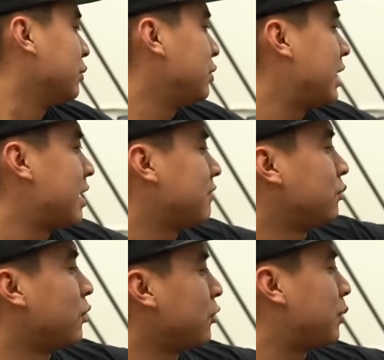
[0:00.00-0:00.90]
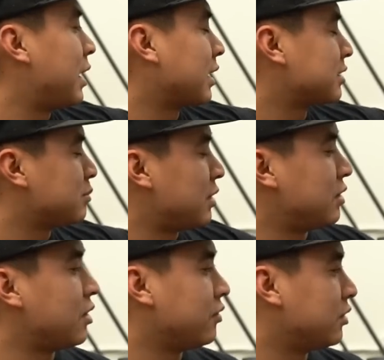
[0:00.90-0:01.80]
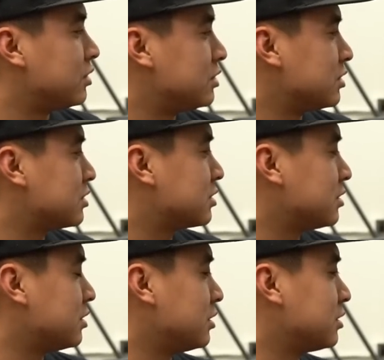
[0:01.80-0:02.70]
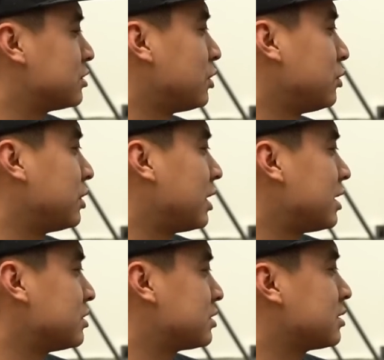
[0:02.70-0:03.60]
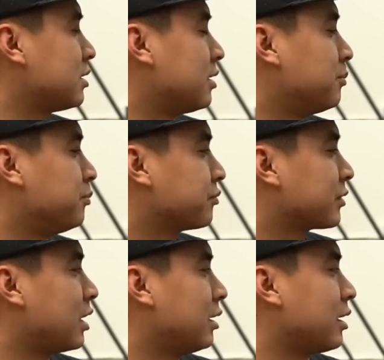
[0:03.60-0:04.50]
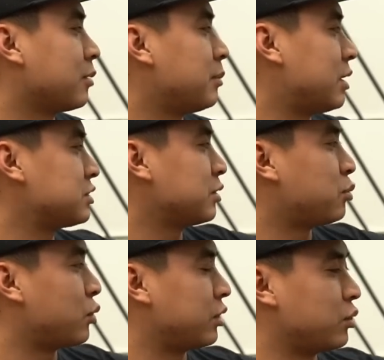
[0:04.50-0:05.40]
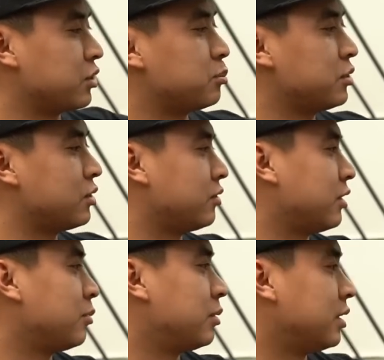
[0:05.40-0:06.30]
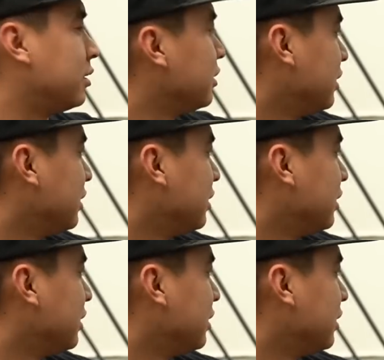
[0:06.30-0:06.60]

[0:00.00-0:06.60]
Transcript: we have a Rotopax mounted on there just to show you guys um, like a mounting point what you put on there but